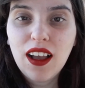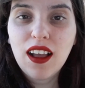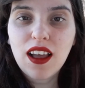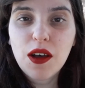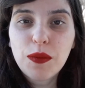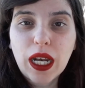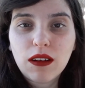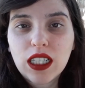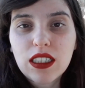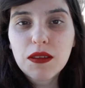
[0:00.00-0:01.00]
But I
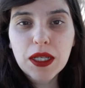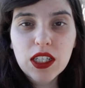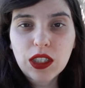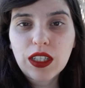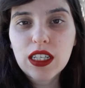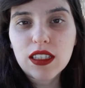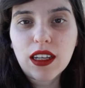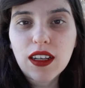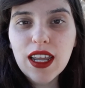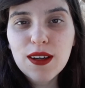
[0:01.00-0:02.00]
wanted to make sure you guys
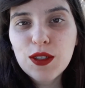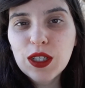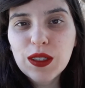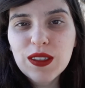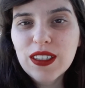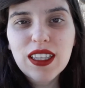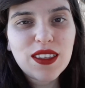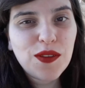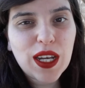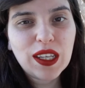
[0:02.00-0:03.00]
got an outro so that the
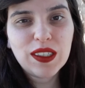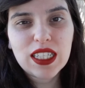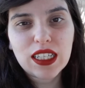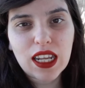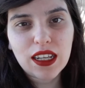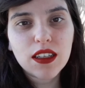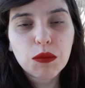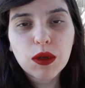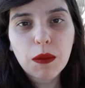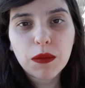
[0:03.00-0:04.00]
video didn't end
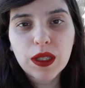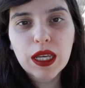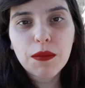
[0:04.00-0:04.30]
abruptly,